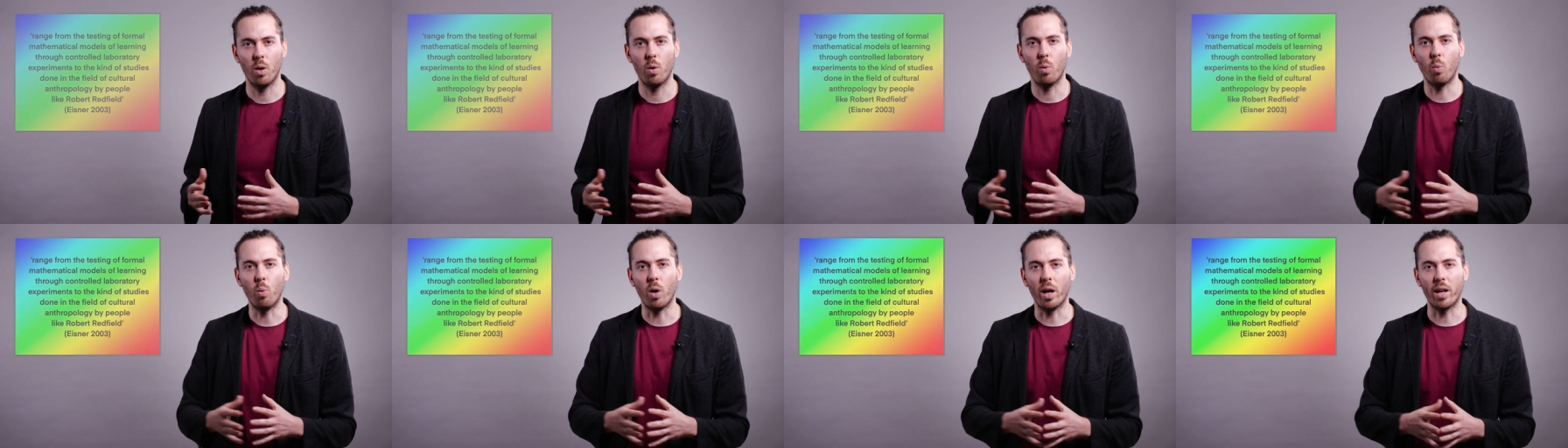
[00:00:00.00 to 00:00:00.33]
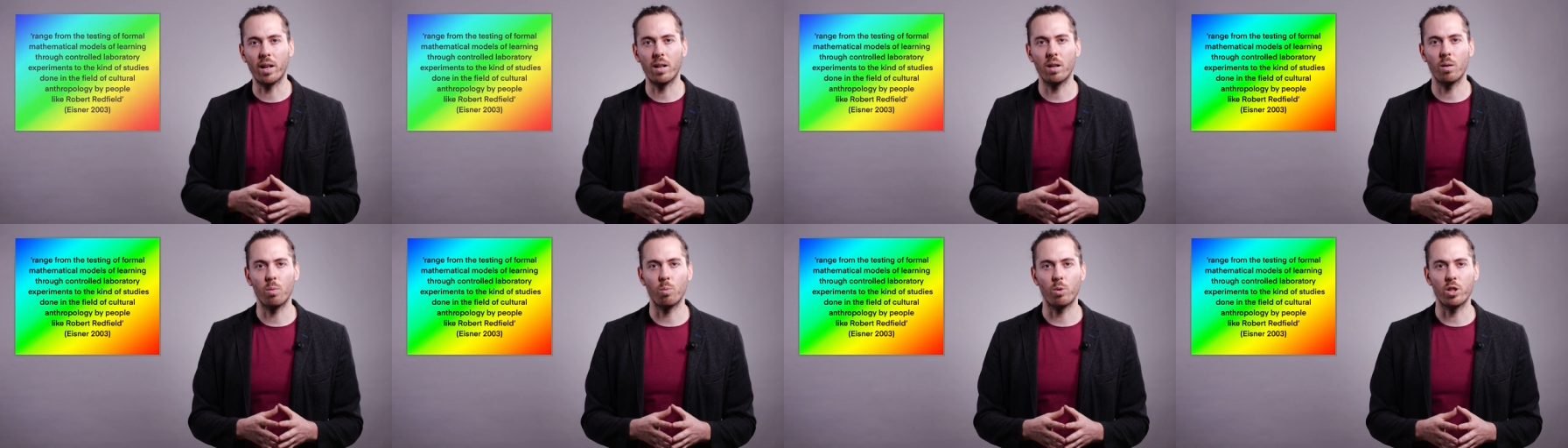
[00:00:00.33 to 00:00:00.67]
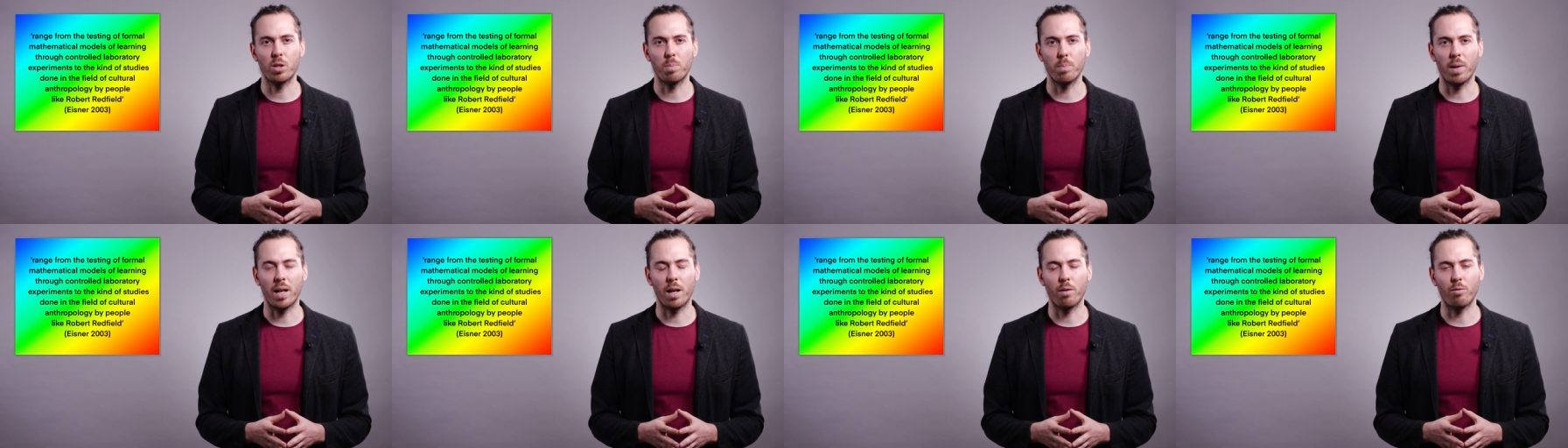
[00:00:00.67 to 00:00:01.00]
one
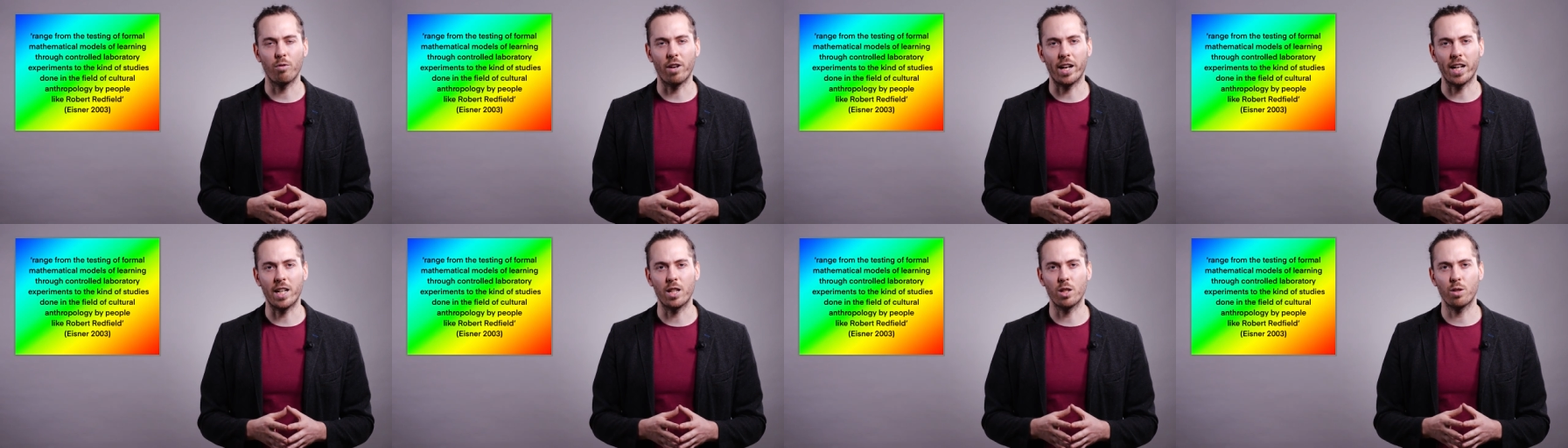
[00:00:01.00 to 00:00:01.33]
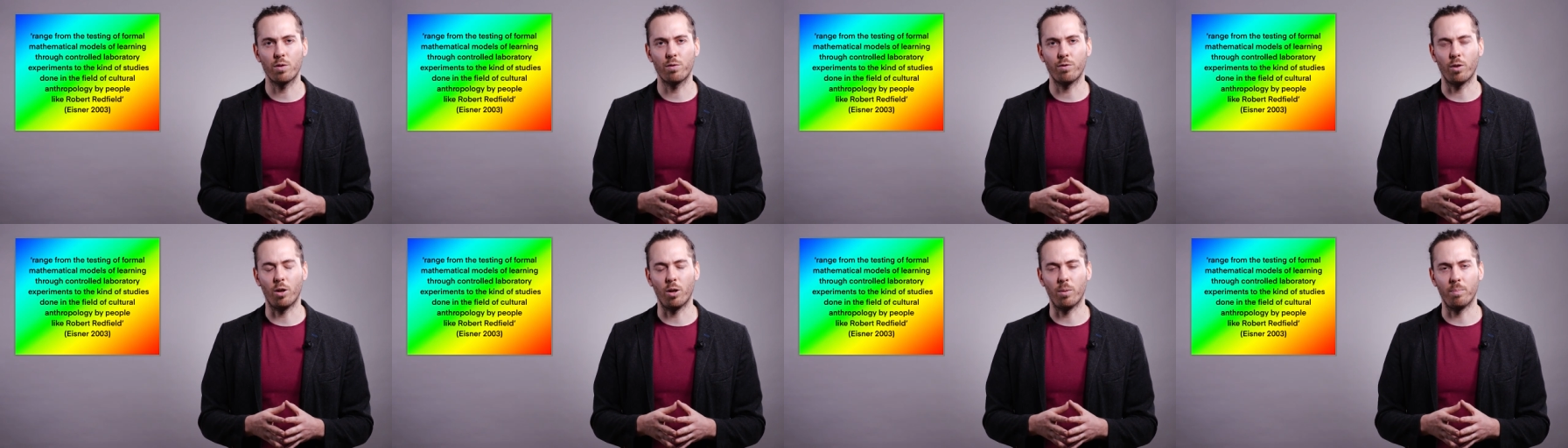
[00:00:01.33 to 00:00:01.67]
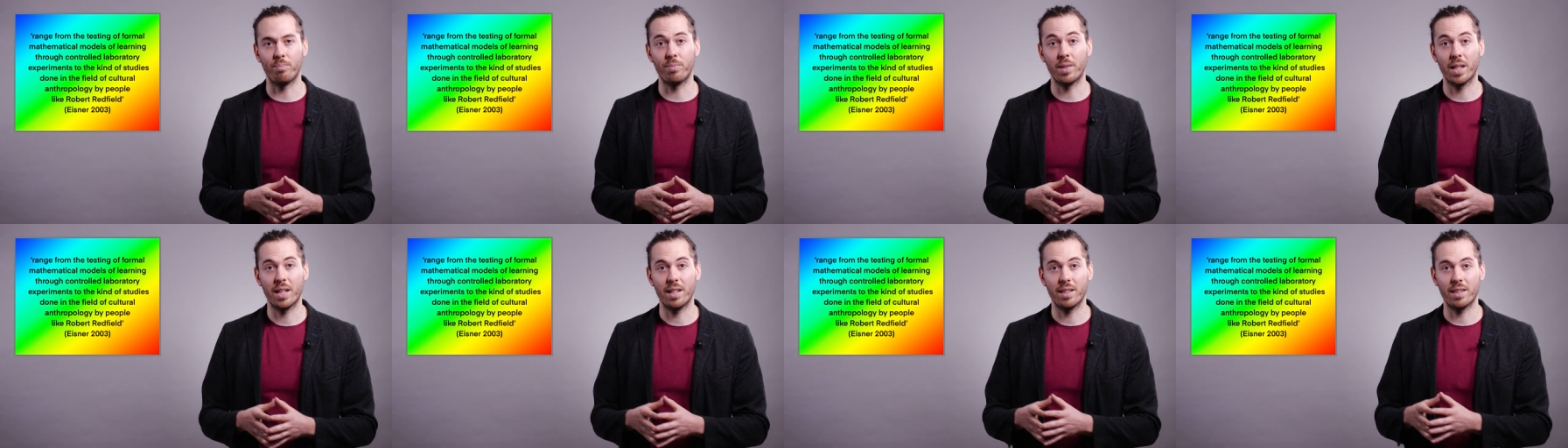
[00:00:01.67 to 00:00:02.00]
which may range
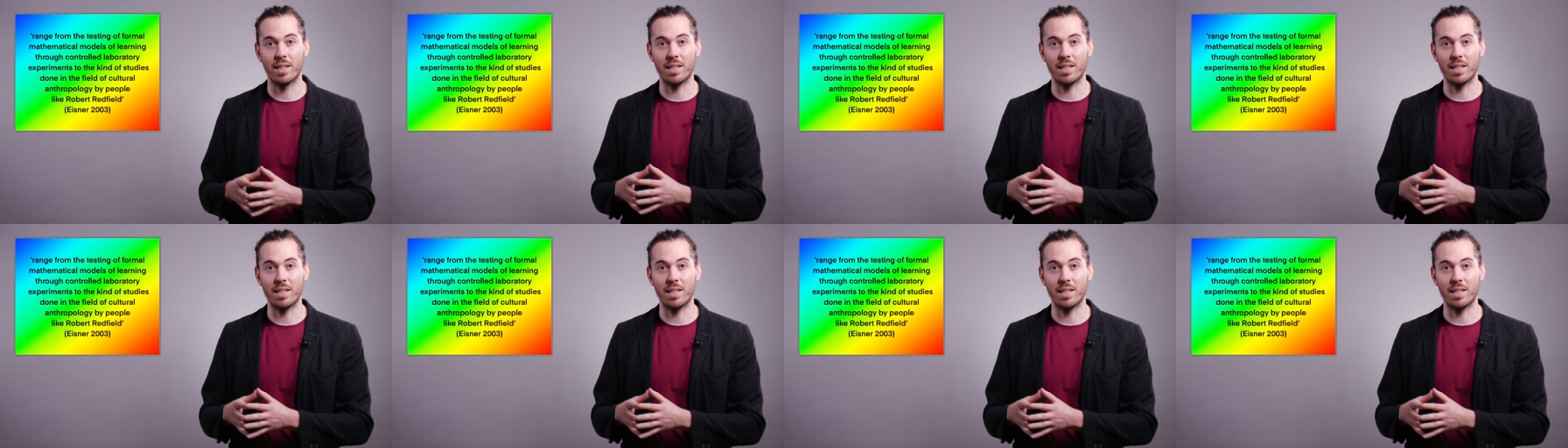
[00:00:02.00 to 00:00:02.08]
from